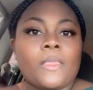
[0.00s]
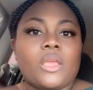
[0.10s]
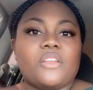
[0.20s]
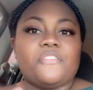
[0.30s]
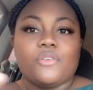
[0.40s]

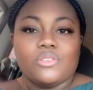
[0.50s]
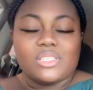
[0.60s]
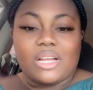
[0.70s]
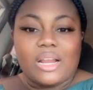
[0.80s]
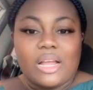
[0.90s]
the phones
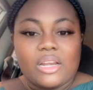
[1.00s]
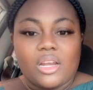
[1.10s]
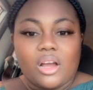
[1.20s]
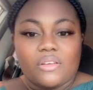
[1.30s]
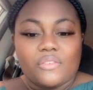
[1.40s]
are handed
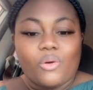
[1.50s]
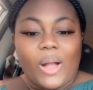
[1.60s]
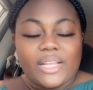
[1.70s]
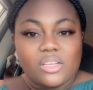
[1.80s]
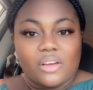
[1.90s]
off
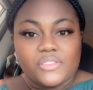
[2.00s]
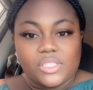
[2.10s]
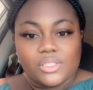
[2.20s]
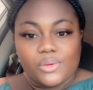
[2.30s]
quite often,